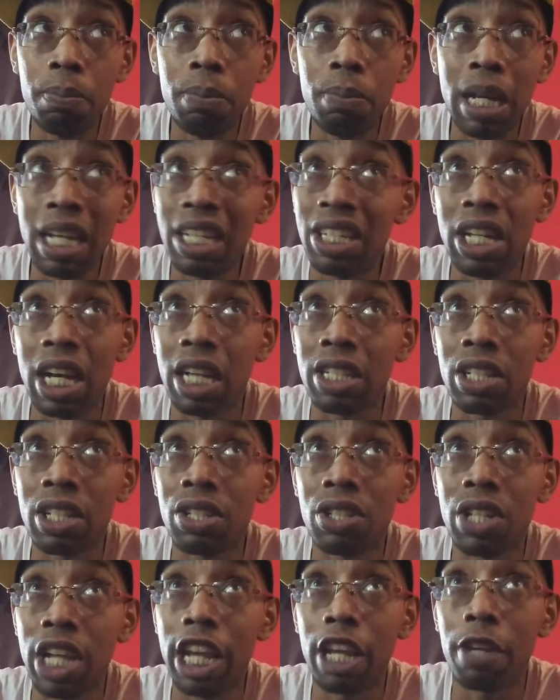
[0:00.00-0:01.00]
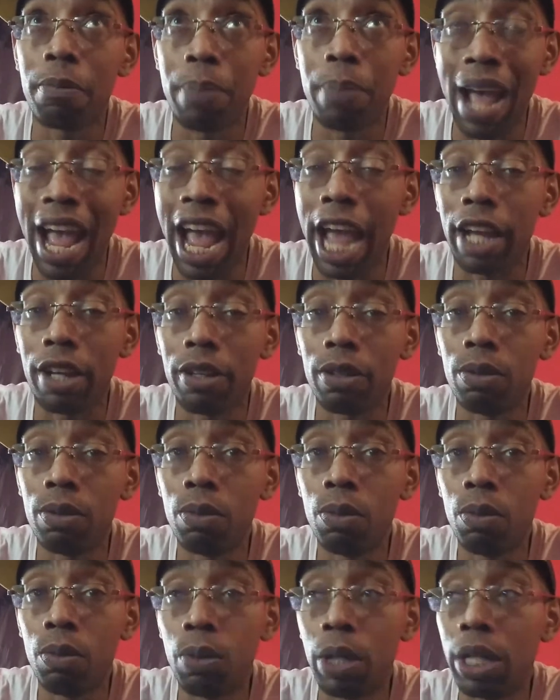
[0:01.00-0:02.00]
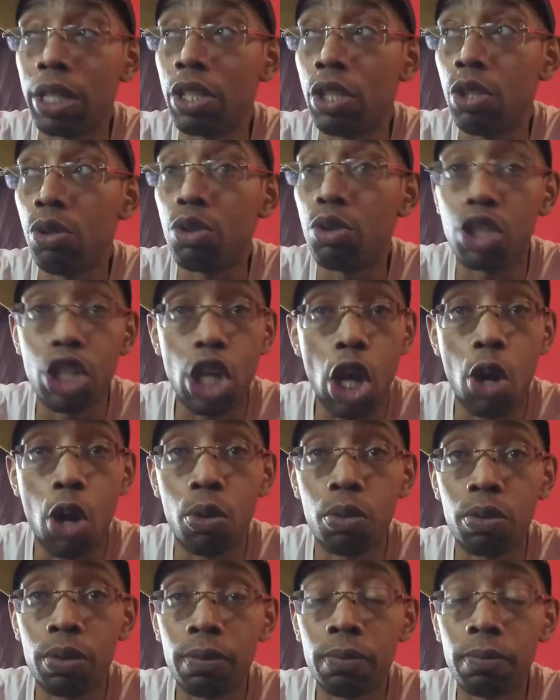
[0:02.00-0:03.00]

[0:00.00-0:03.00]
It doesn't take back what you showed